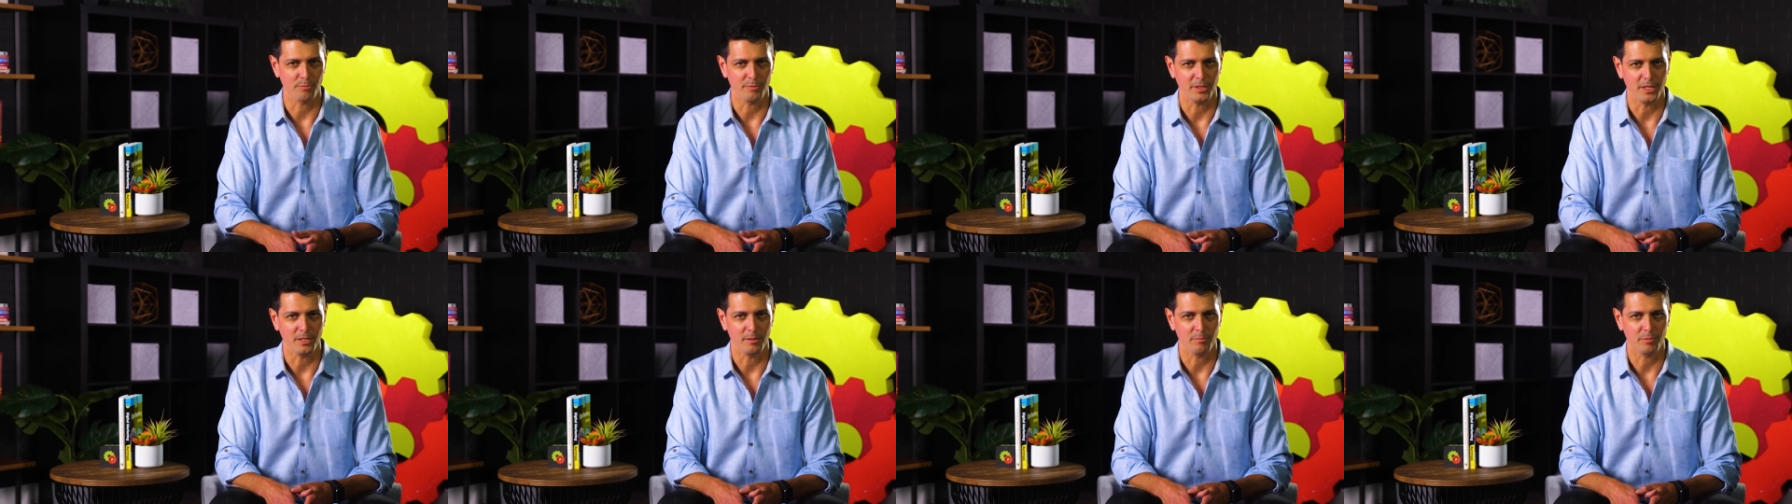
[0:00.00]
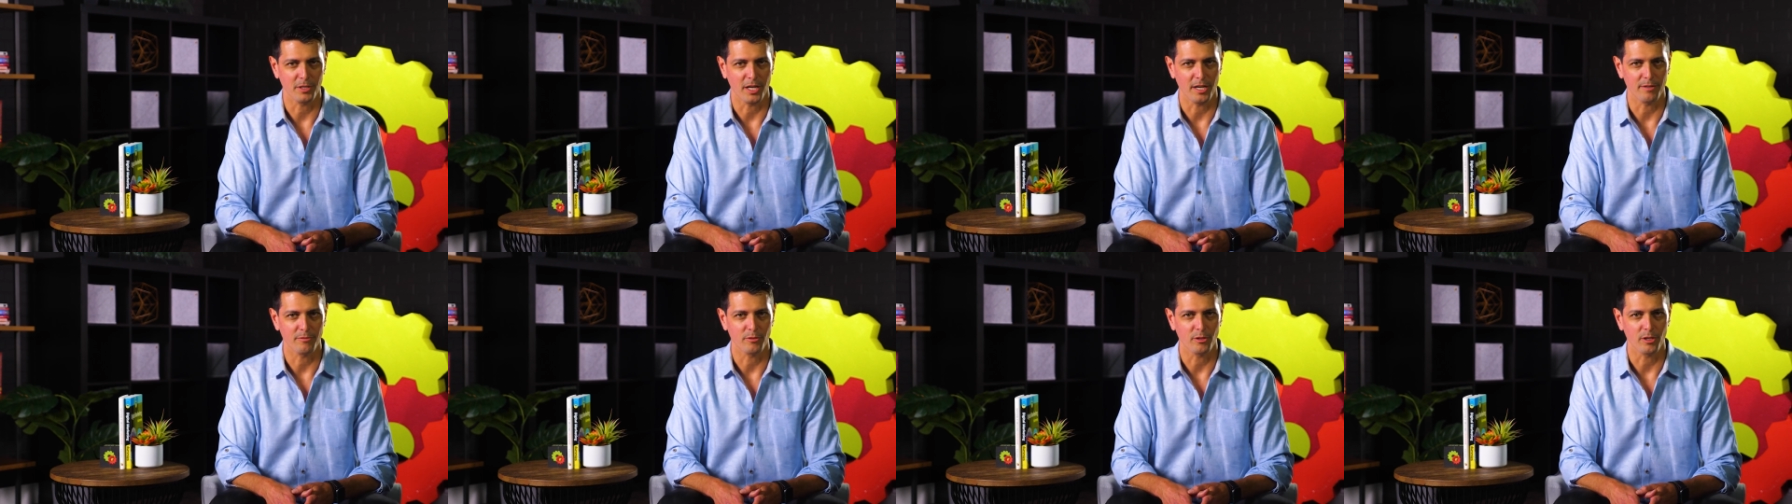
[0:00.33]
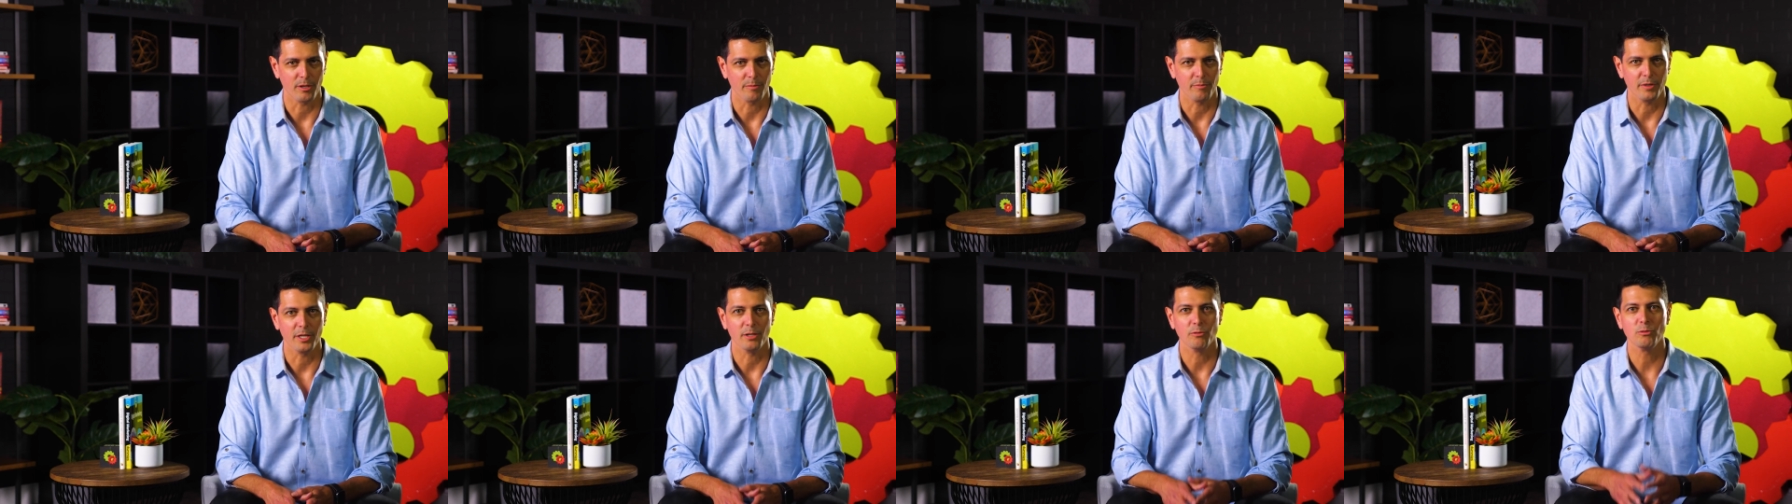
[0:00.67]
media
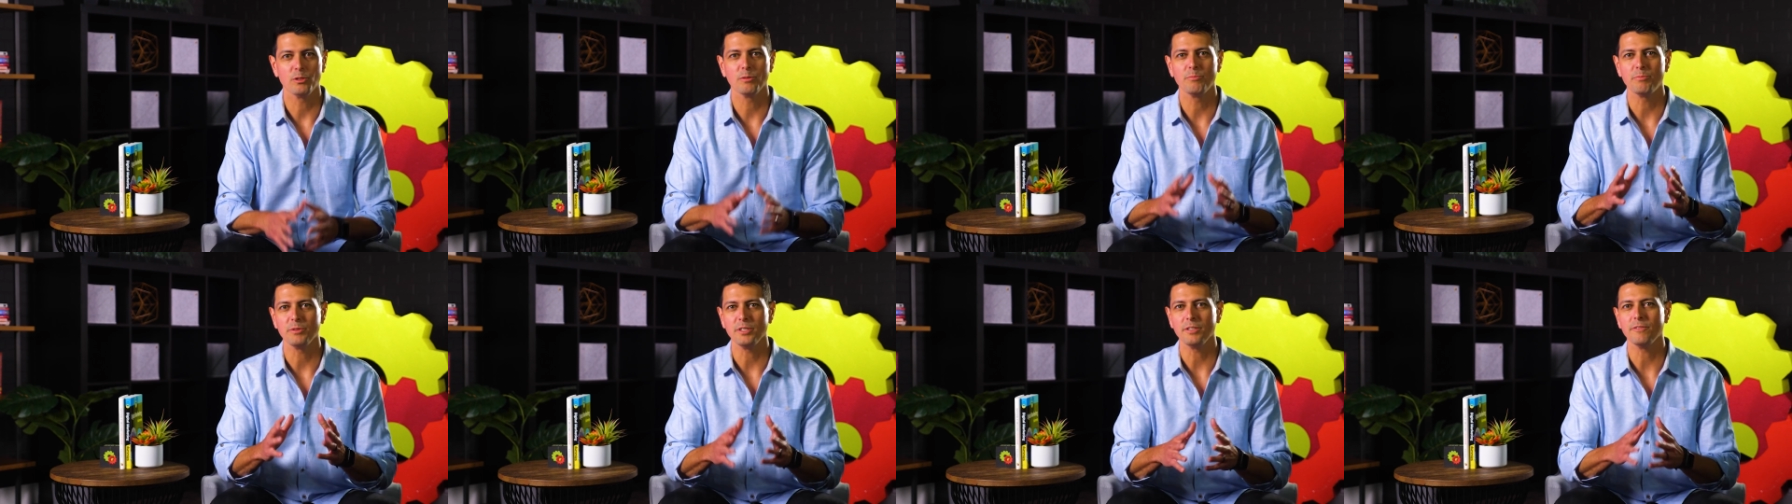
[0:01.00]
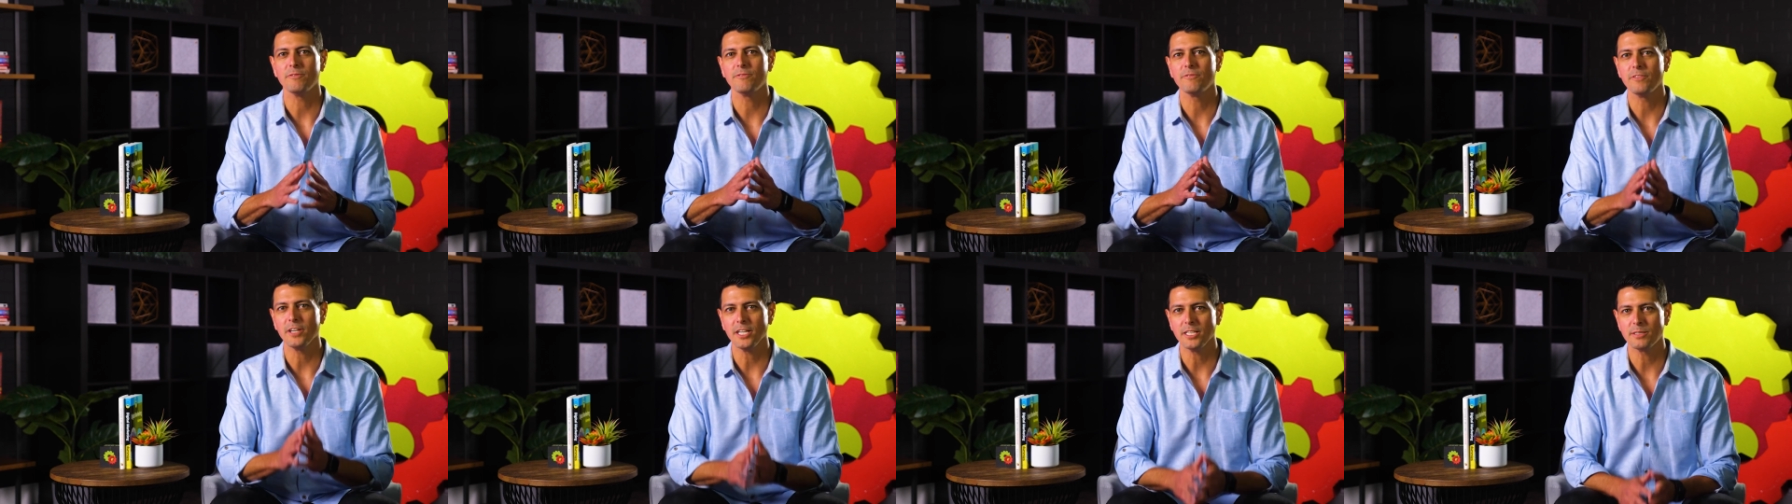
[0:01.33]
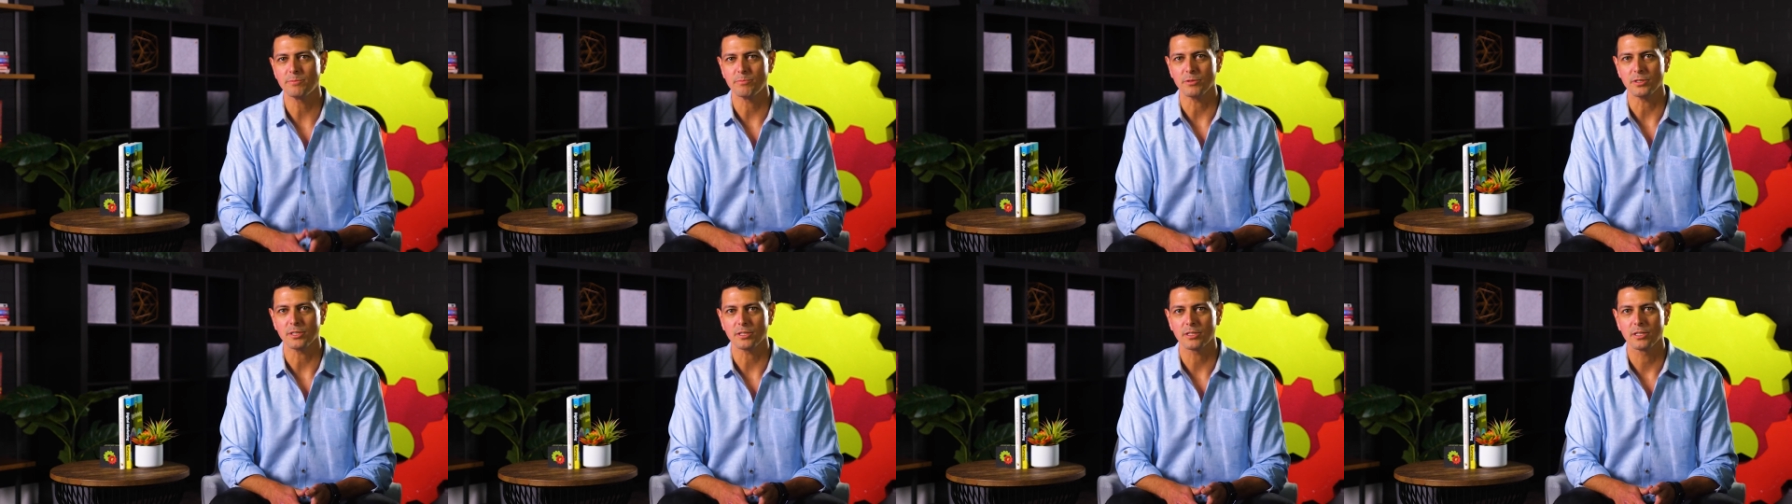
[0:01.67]
platform, it will be
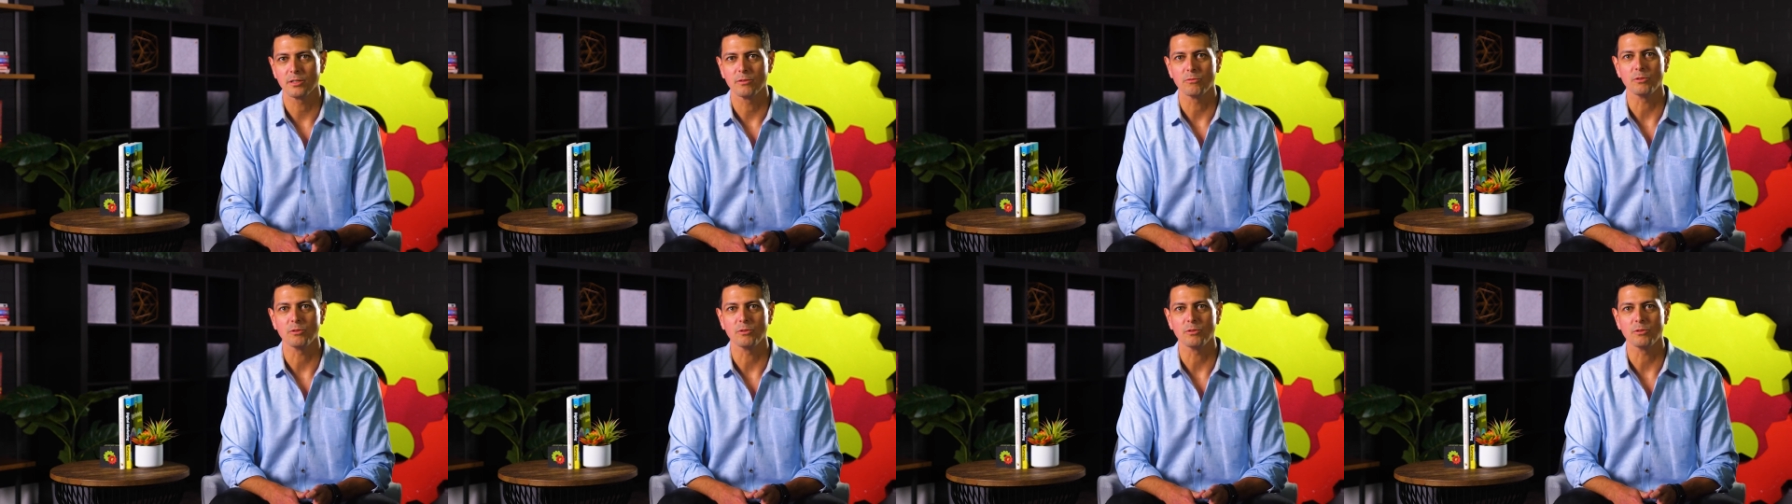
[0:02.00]
Facebook,